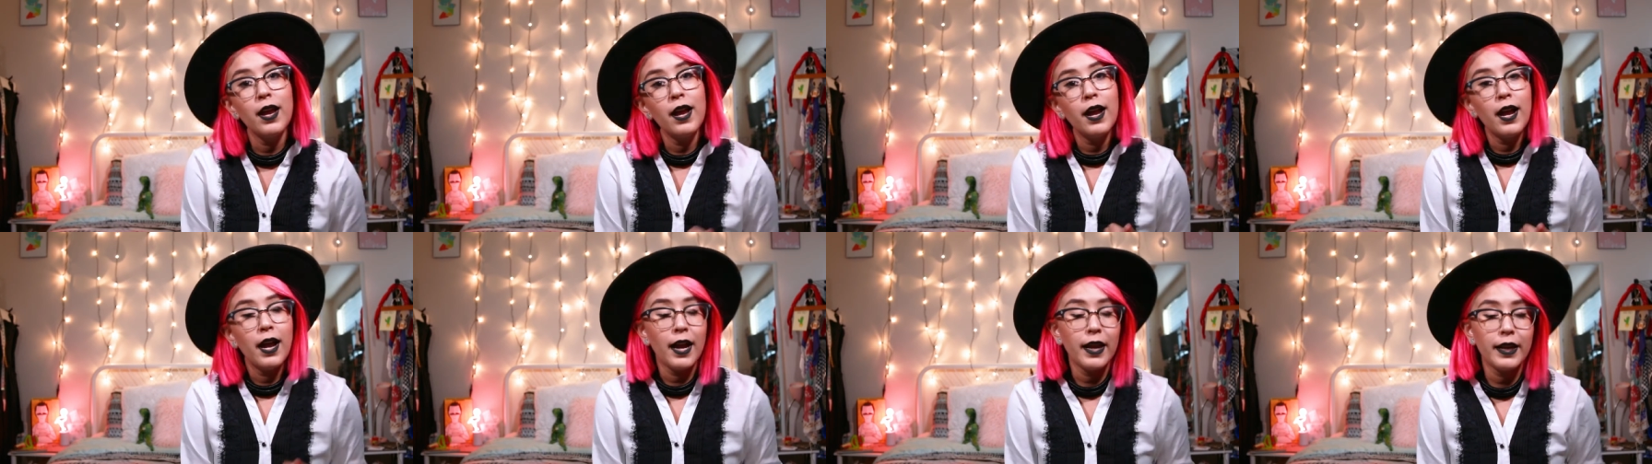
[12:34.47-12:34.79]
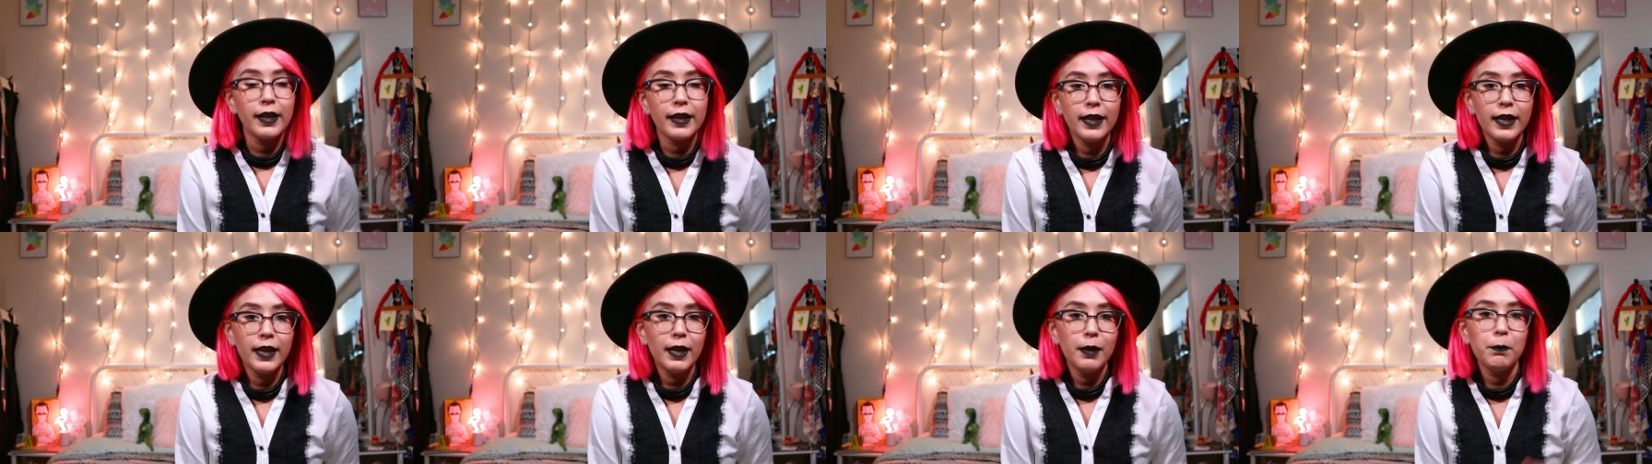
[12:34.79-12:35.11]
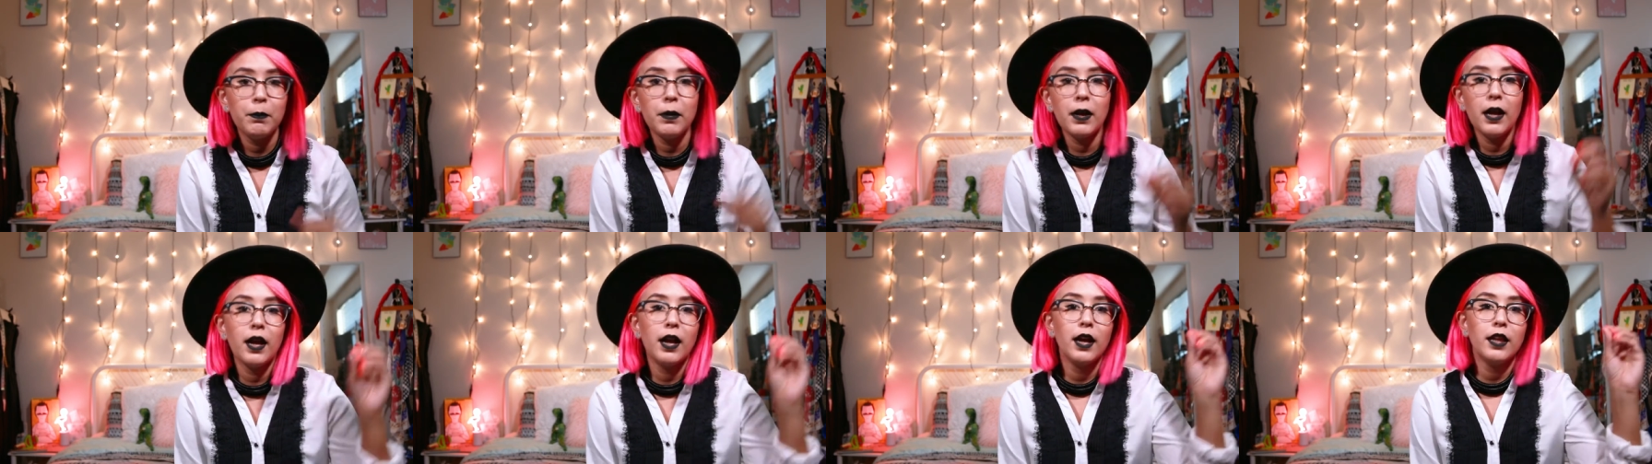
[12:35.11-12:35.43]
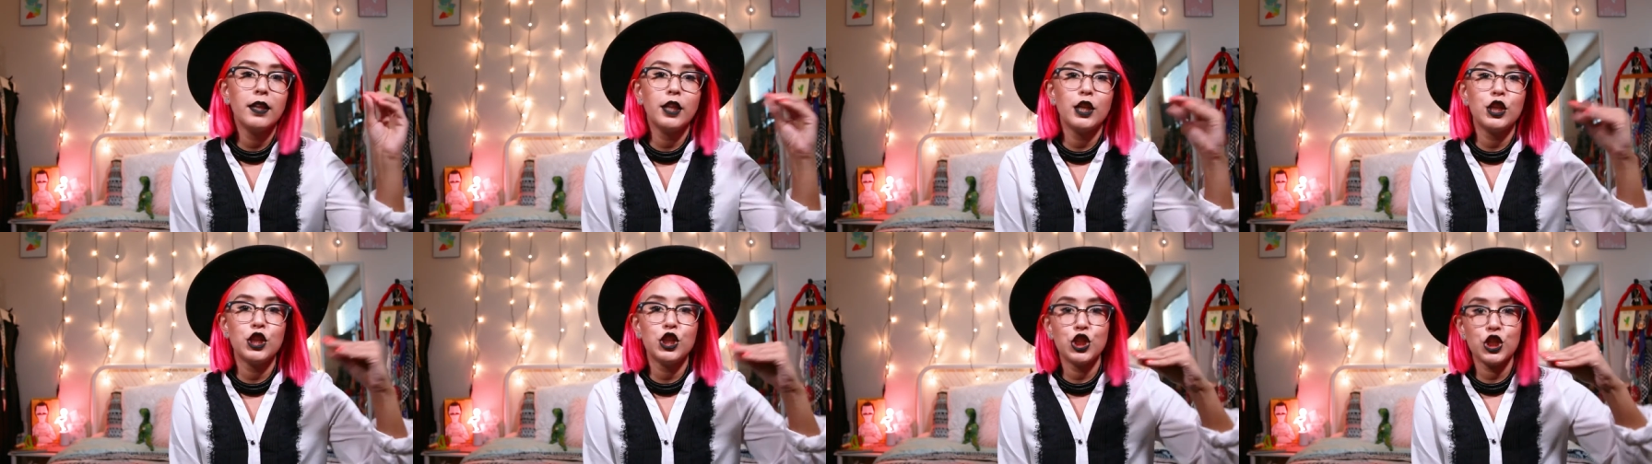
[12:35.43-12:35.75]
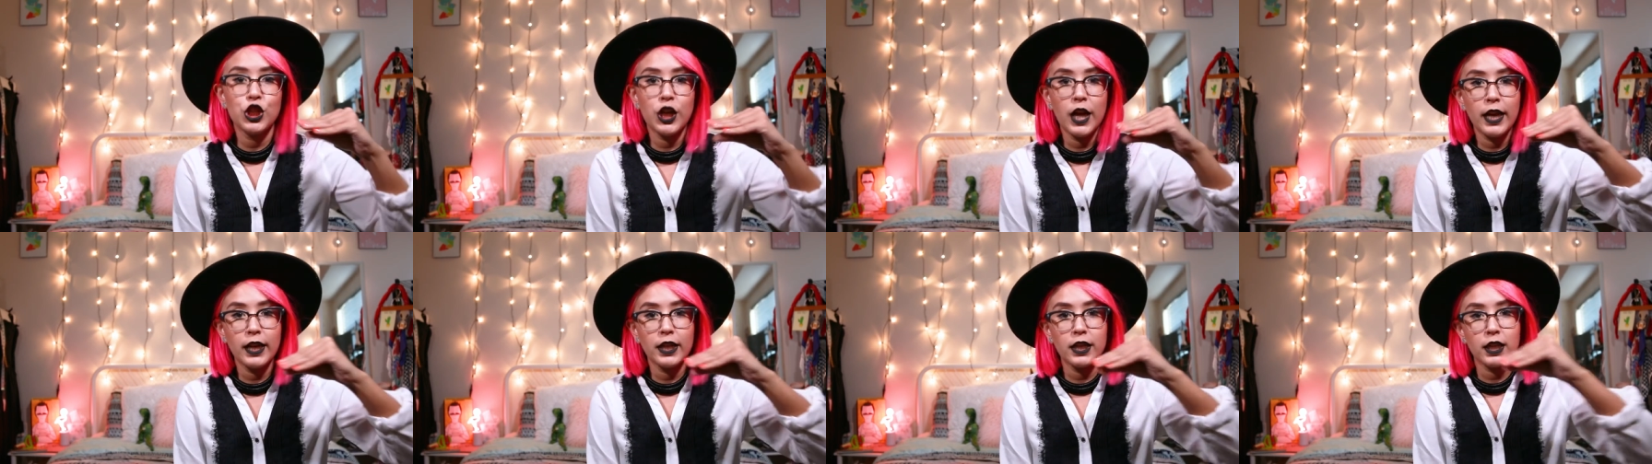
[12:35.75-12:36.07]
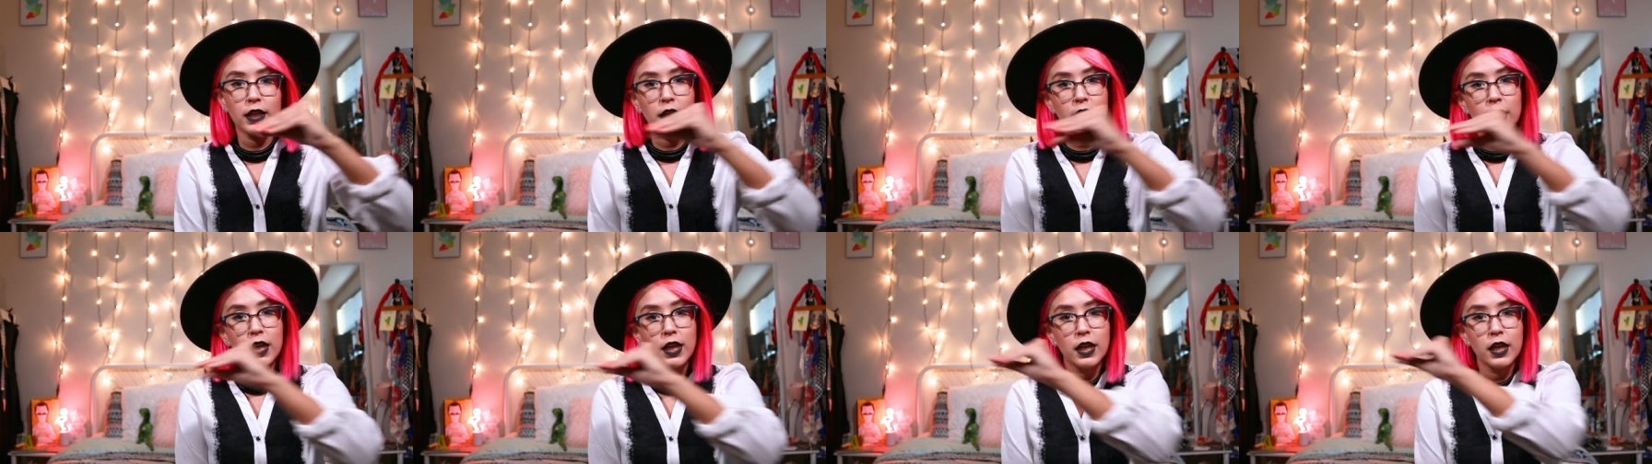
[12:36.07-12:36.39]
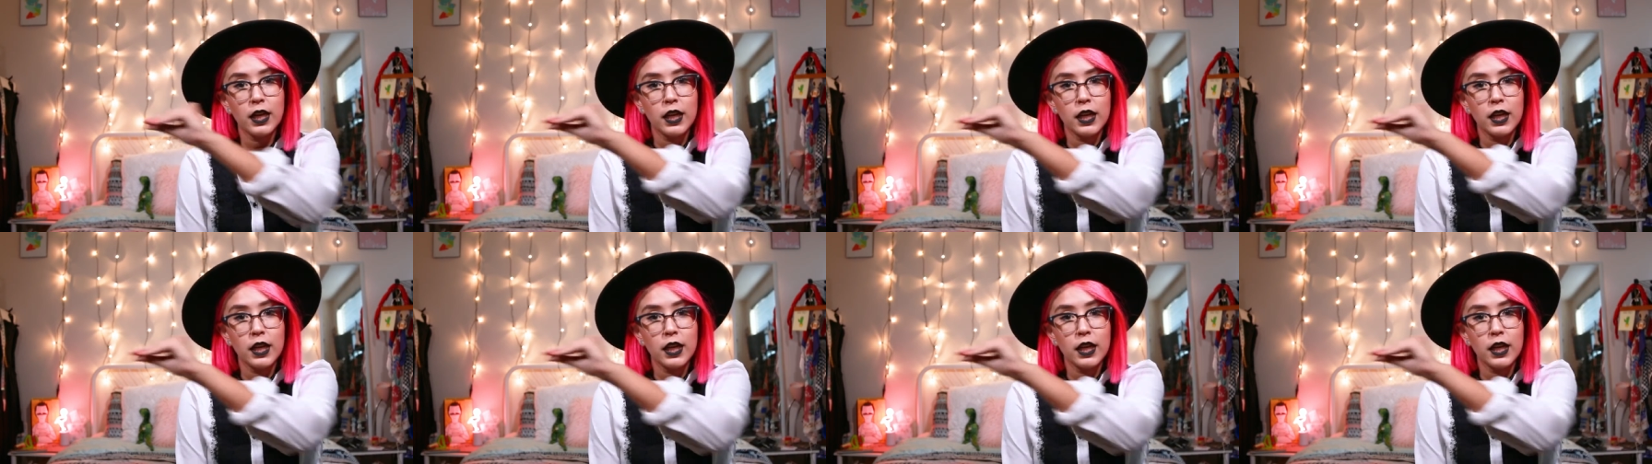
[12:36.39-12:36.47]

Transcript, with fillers: how to keep the chatting